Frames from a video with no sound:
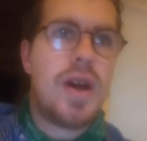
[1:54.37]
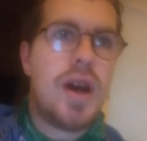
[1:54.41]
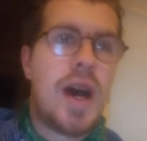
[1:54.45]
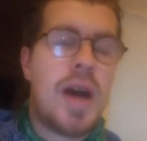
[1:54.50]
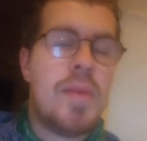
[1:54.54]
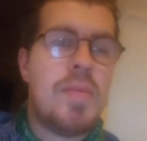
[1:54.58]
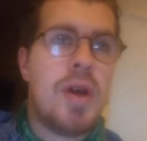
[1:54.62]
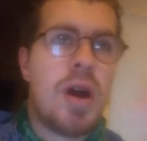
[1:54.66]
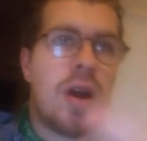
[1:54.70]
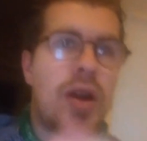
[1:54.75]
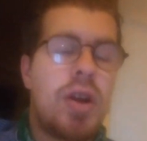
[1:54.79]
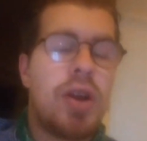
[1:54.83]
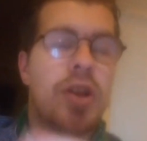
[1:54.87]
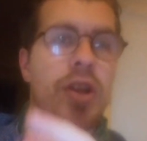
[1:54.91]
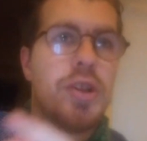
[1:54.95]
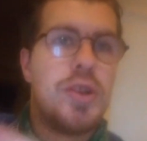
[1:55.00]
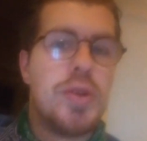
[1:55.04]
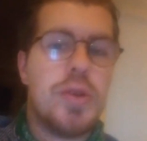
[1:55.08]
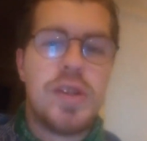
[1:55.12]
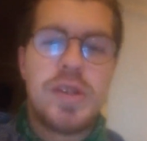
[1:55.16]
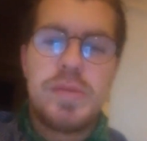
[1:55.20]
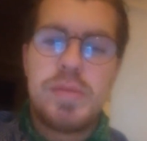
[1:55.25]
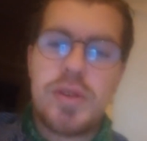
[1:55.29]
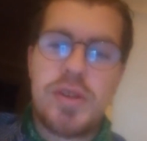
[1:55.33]
I'm not going to
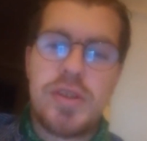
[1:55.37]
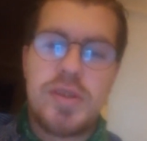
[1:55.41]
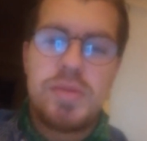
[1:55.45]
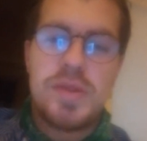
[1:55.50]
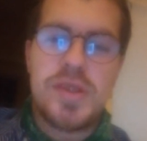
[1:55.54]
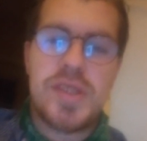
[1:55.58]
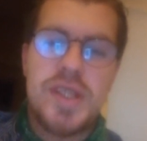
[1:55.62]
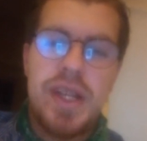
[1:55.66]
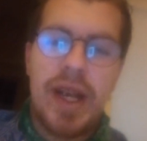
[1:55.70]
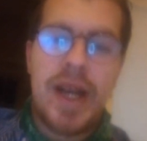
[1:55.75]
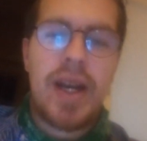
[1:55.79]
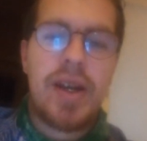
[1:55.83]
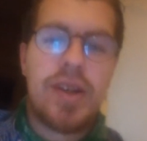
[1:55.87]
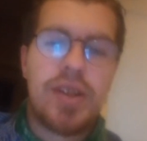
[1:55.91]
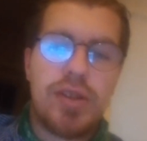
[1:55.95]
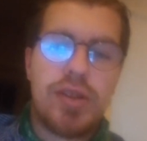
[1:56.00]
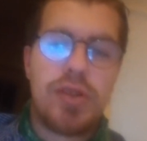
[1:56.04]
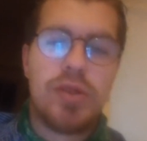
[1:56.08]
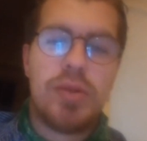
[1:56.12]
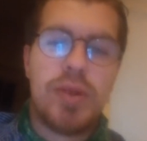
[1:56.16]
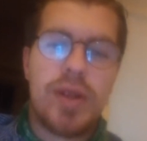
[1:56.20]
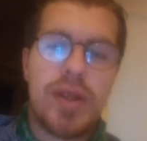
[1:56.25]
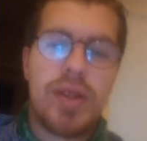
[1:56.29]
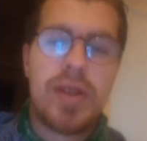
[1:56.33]
do this because I'm scared to
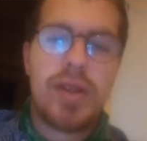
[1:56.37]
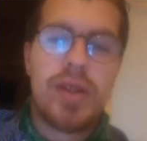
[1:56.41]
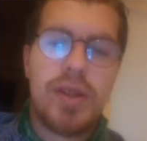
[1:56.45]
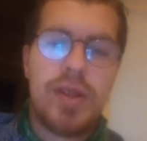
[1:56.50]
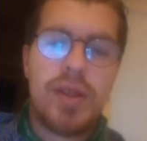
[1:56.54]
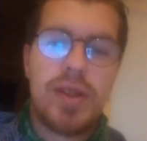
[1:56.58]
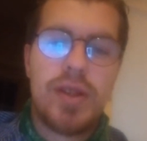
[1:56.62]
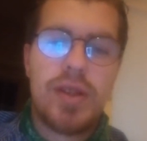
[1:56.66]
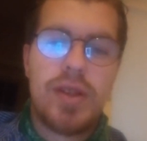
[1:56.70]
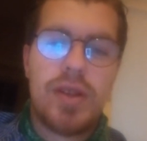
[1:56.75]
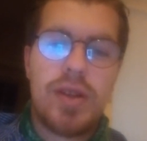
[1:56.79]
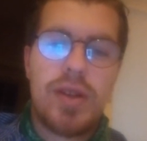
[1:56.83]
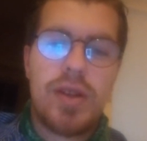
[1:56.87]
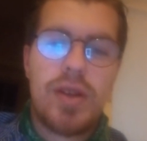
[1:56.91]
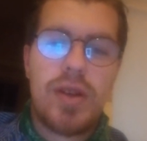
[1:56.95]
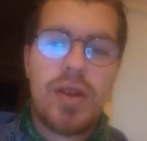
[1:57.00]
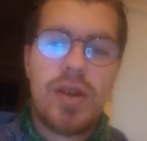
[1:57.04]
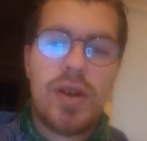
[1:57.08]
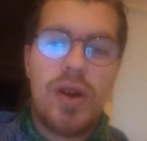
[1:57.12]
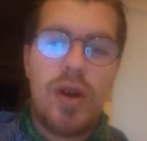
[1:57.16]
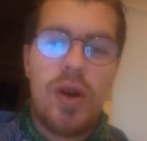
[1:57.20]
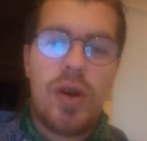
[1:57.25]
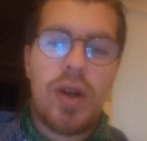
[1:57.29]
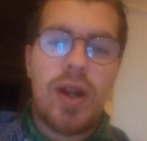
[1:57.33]
do it
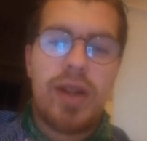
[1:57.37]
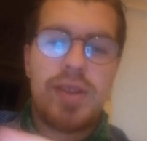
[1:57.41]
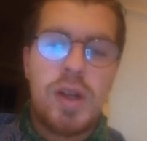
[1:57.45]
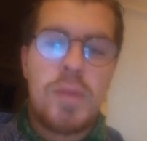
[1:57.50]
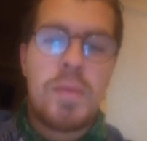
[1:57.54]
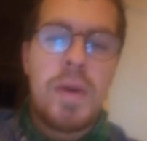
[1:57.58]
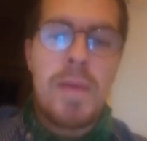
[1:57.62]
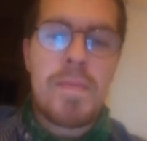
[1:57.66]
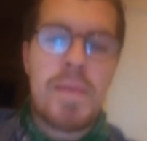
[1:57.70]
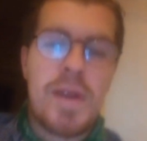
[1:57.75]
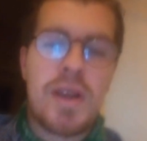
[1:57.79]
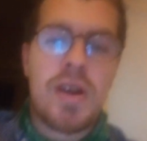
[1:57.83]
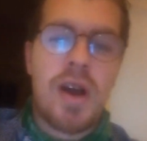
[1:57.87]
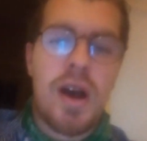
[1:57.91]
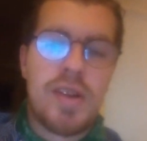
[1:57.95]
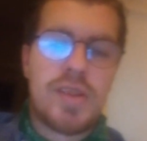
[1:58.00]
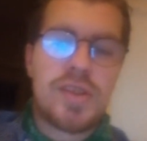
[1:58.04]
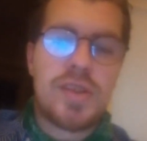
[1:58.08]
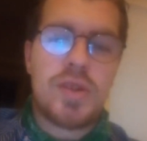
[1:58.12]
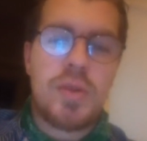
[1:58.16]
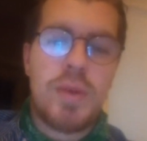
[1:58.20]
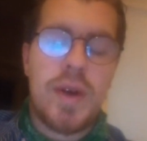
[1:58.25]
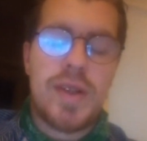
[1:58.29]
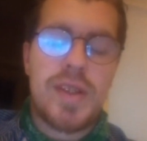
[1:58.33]
or that there might be
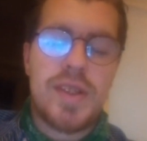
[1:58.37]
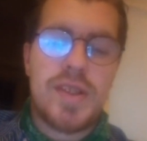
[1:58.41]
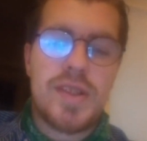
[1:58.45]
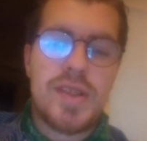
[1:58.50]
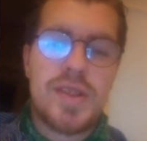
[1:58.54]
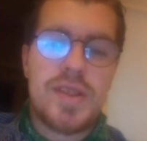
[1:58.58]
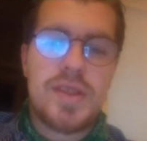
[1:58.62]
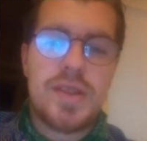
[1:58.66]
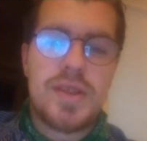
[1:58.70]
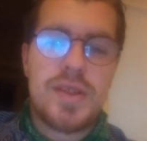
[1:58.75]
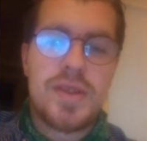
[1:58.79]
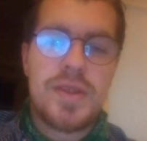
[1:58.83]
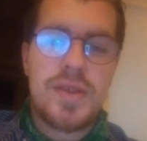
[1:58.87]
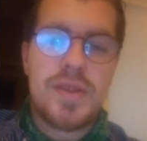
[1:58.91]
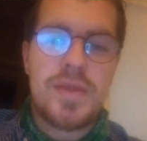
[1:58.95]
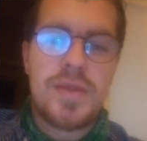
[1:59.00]
consequences.